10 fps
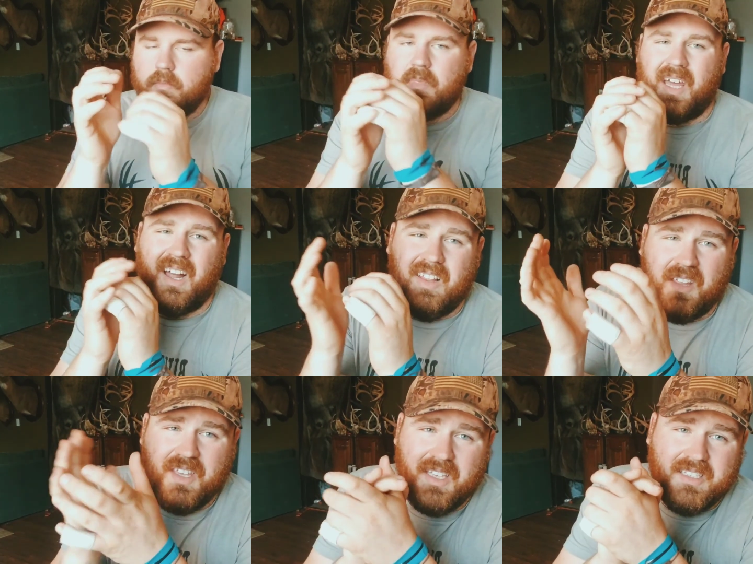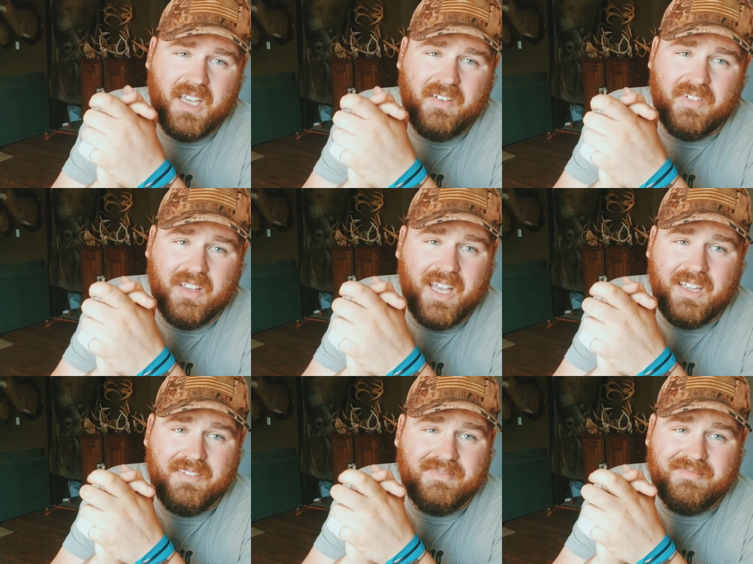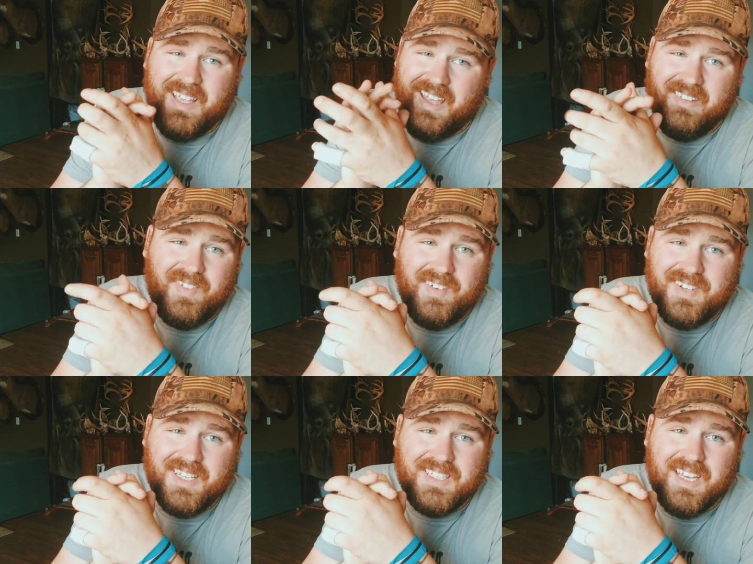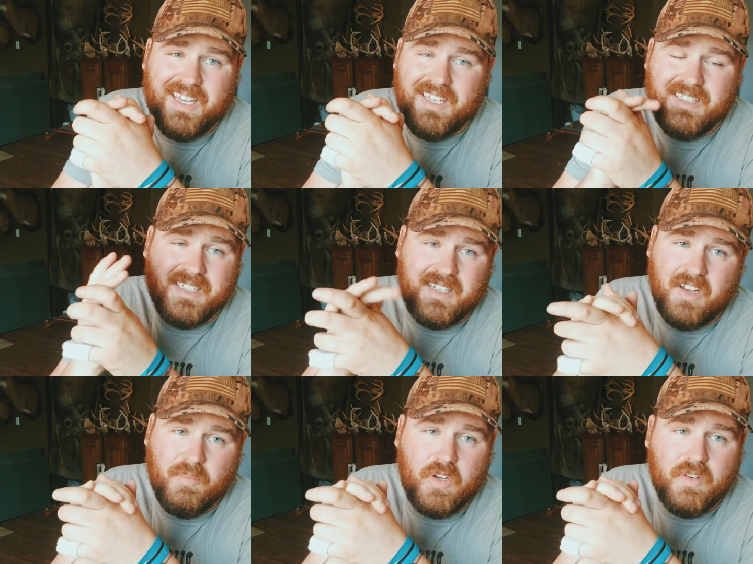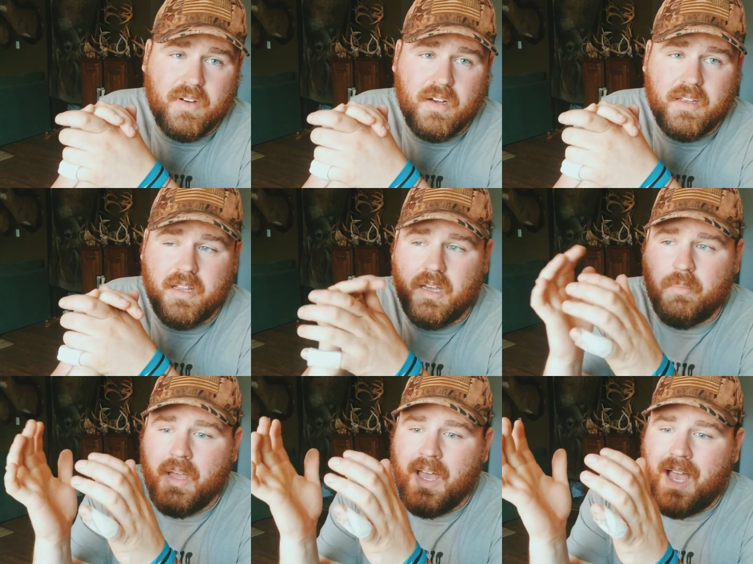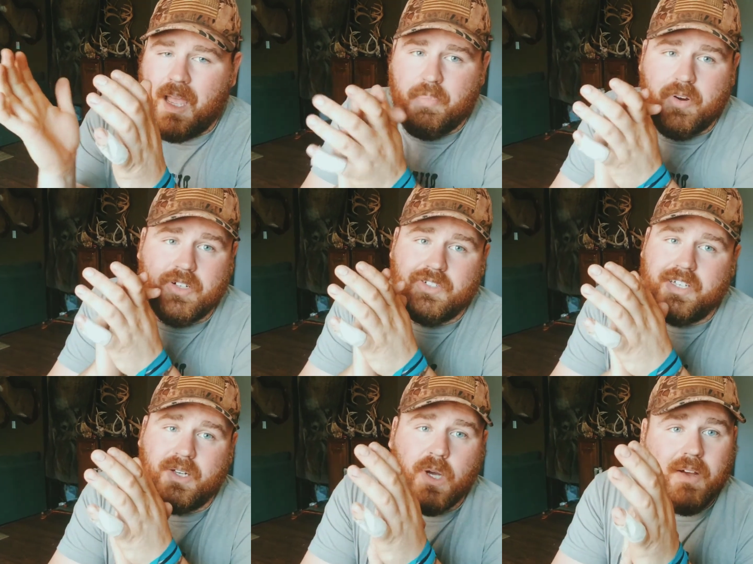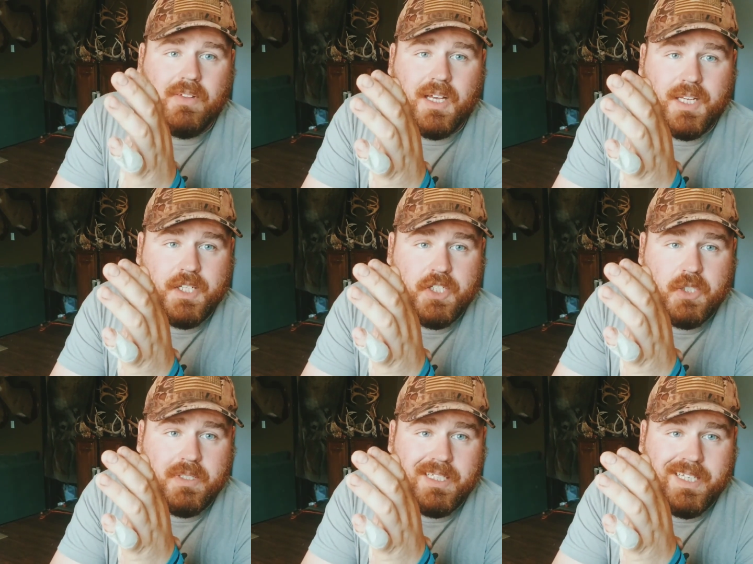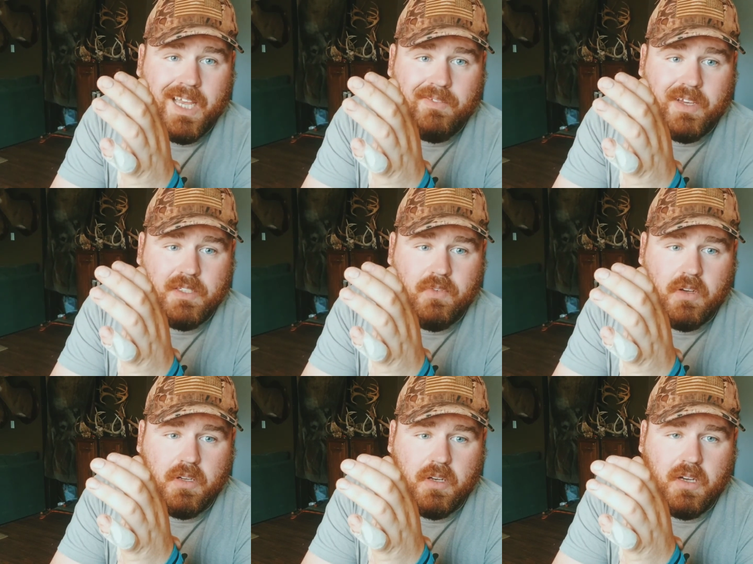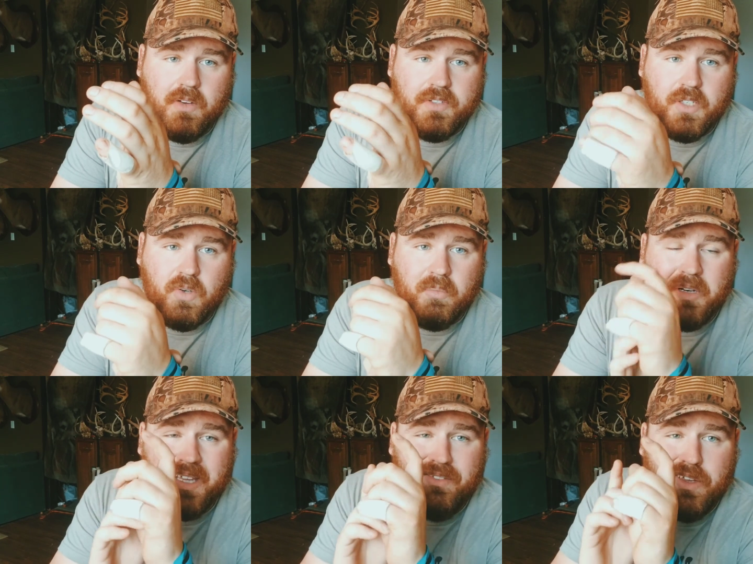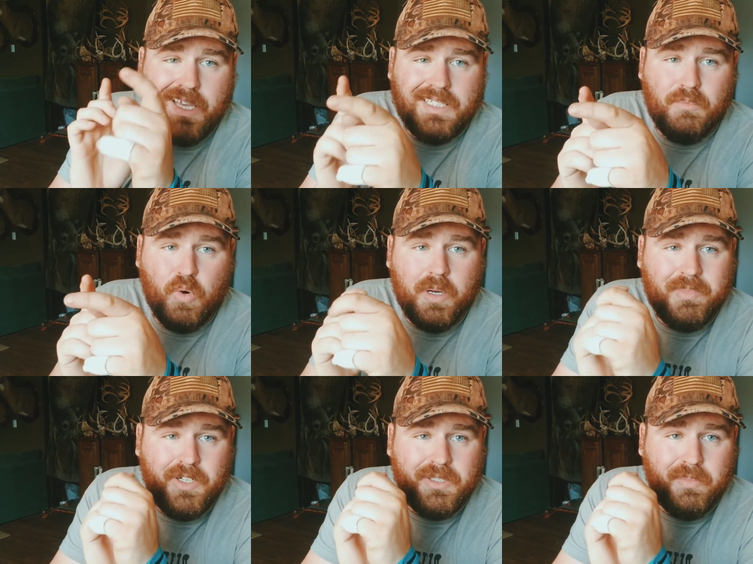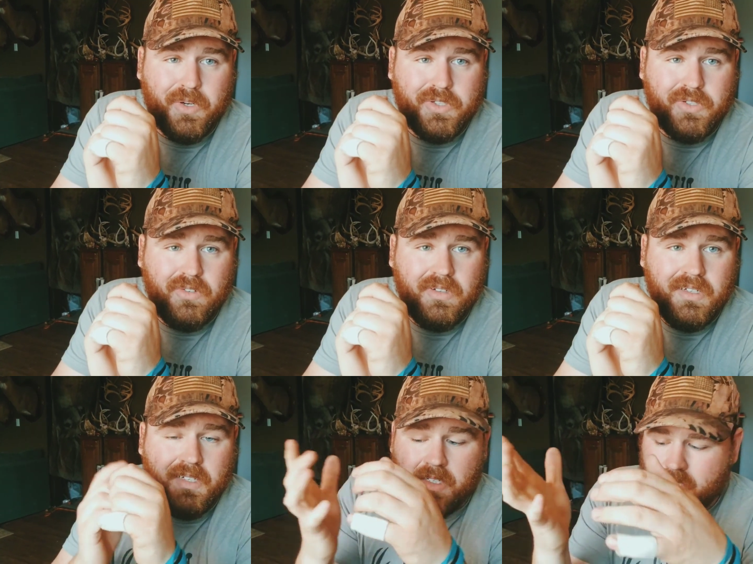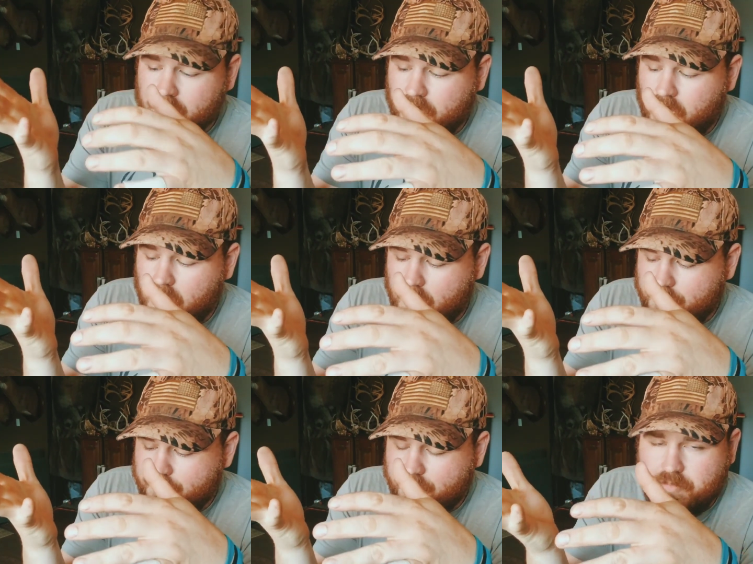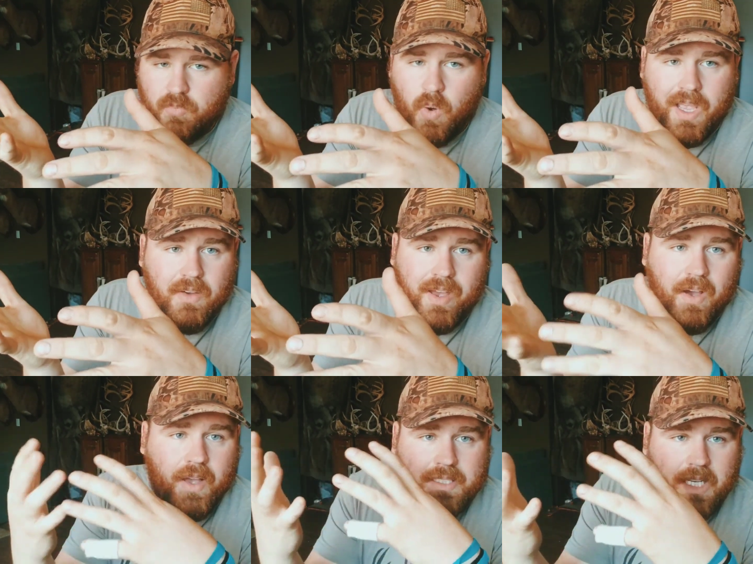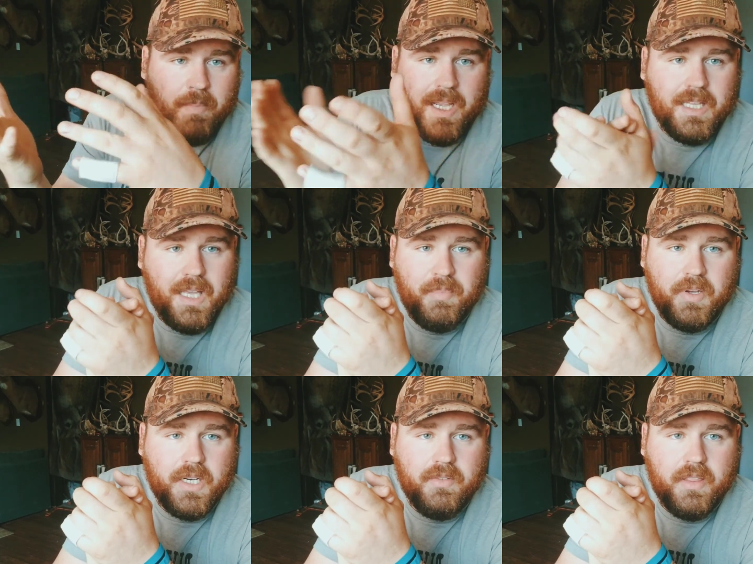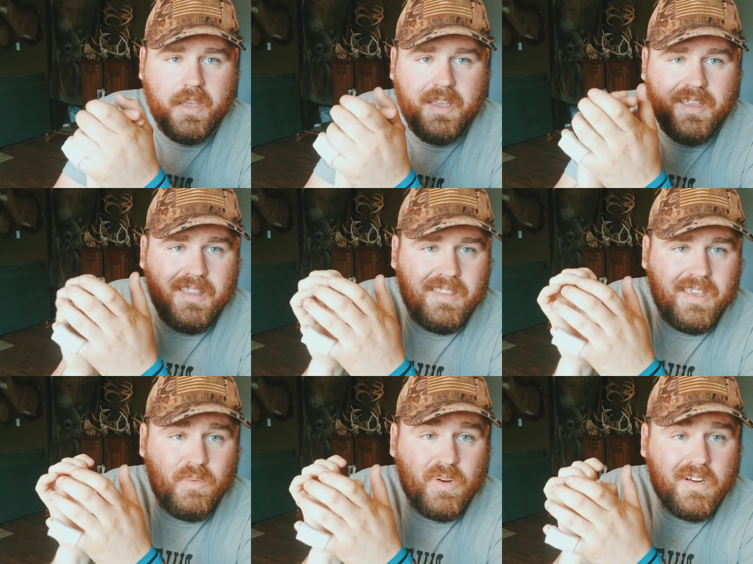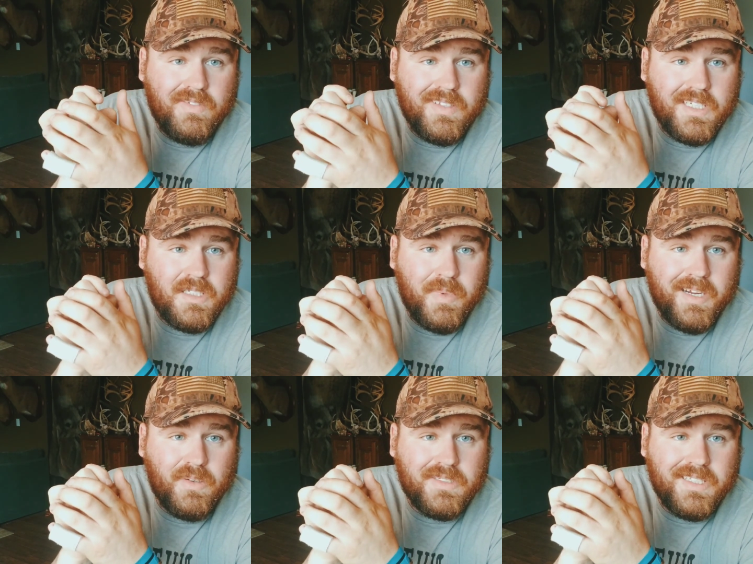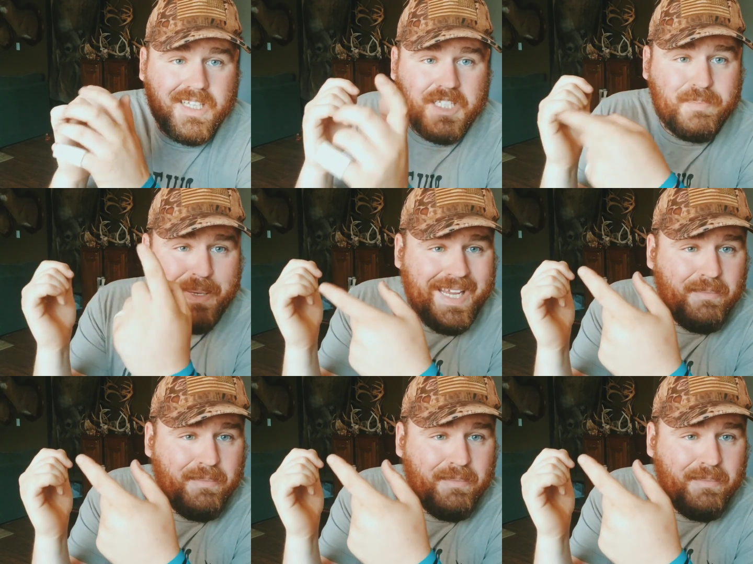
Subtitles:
And I'll let that set for like 10-15 seconds and then I'll move on. I personally don't have a lot of issues with these tack vanes falling off, so I'm going to give you guys a more up close and personal way of how I set my clamp on and everything, and then we're going to fletch some arrows and then speed